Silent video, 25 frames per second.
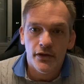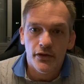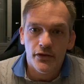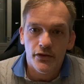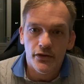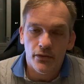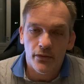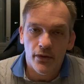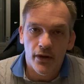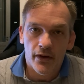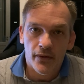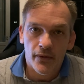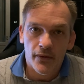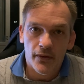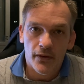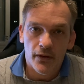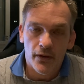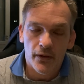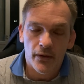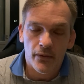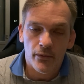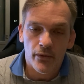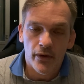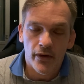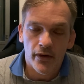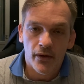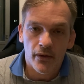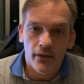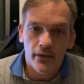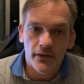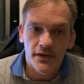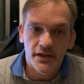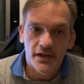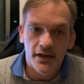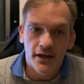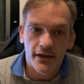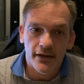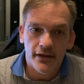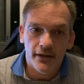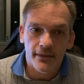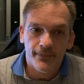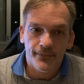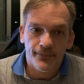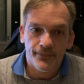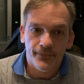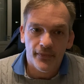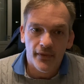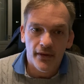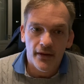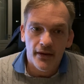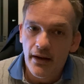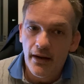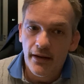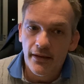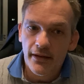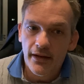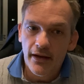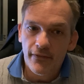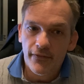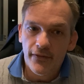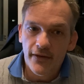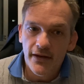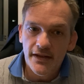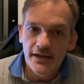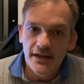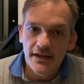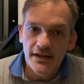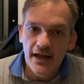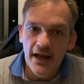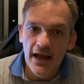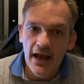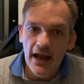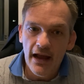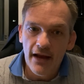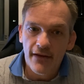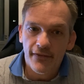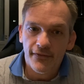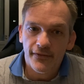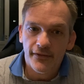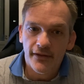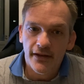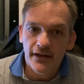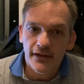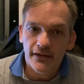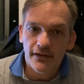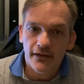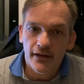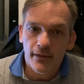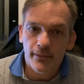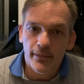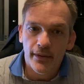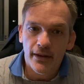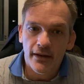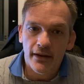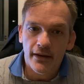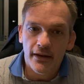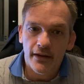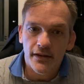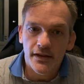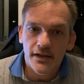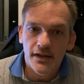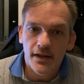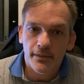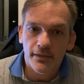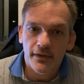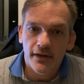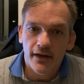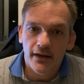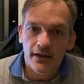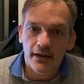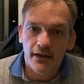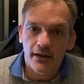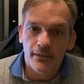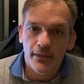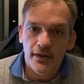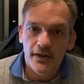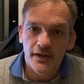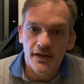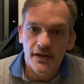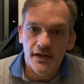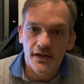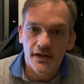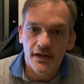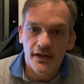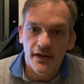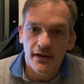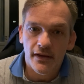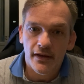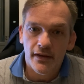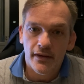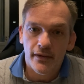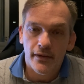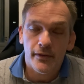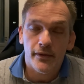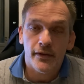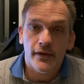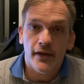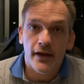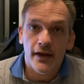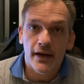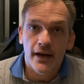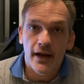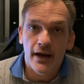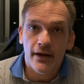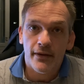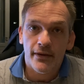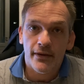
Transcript: to run alongside them. And Netflix has a hefty dubbing and subtitling business that now